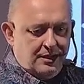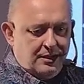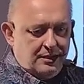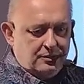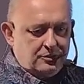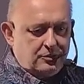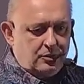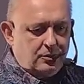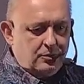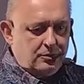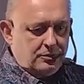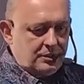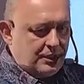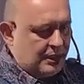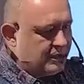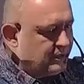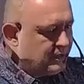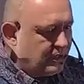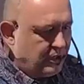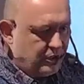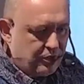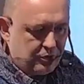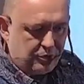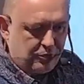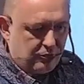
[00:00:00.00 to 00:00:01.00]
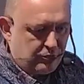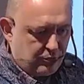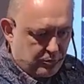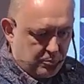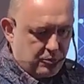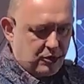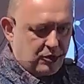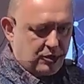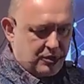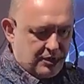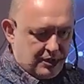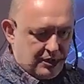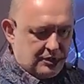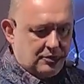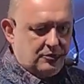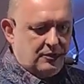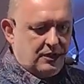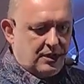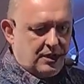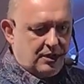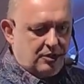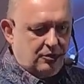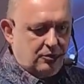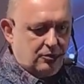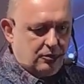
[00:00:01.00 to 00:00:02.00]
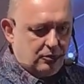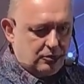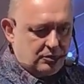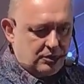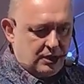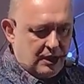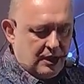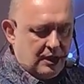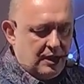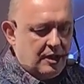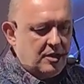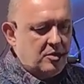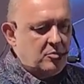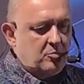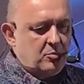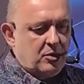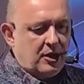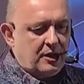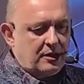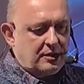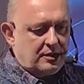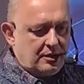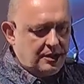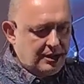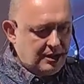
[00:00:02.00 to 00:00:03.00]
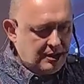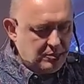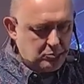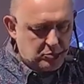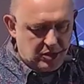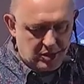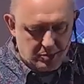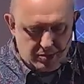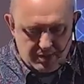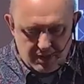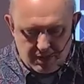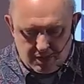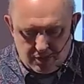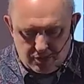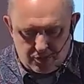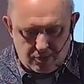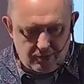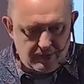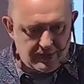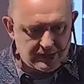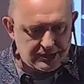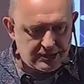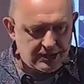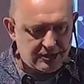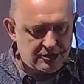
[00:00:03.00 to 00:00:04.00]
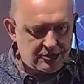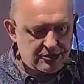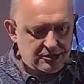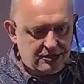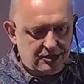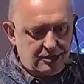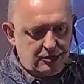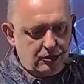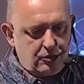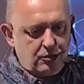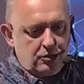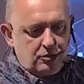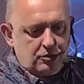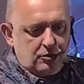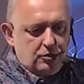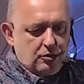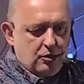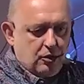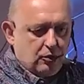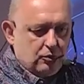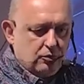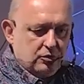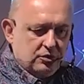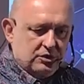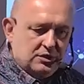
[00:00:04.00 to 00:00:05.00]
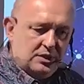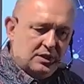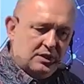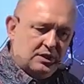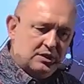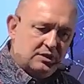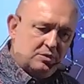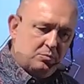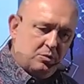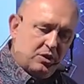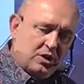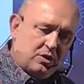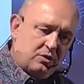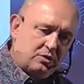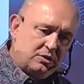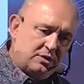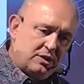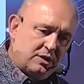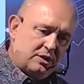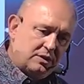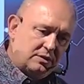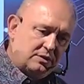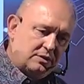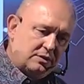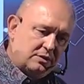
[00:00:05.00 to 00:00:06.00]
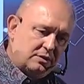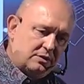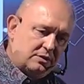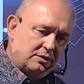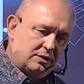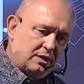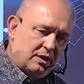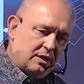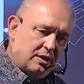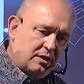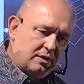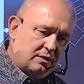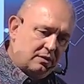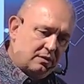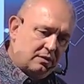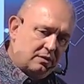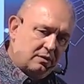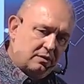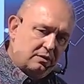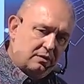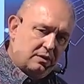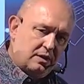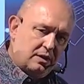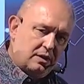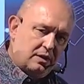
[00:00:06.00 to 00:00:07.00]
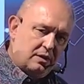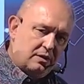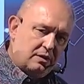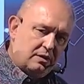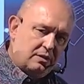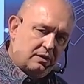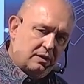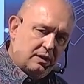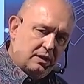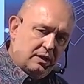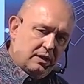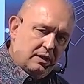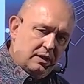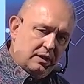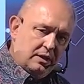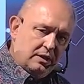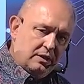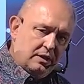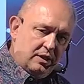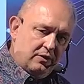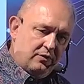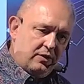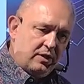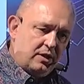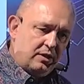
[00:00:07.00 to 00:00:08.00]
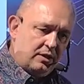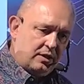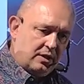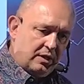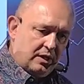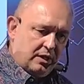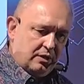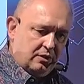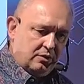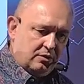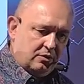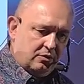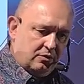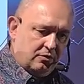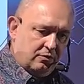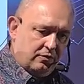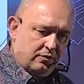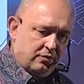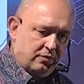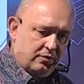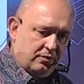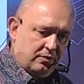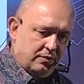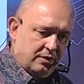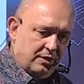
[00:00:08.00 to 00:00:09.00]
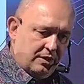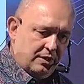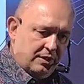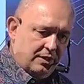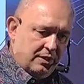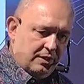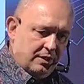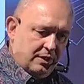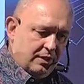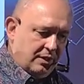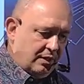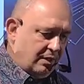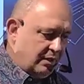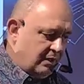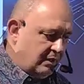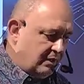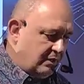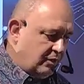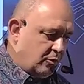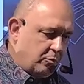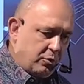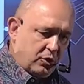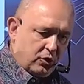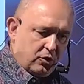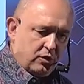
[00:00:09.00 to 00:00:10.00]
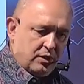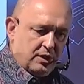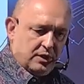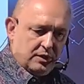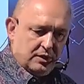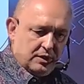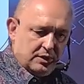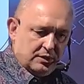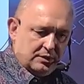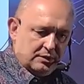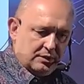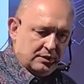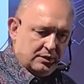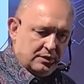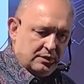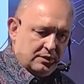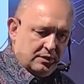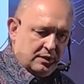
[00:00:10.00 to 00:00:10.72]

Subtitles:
So there's a lot of opportunities we can use. But people are always interested to go to cities because there are different kind of opportunities.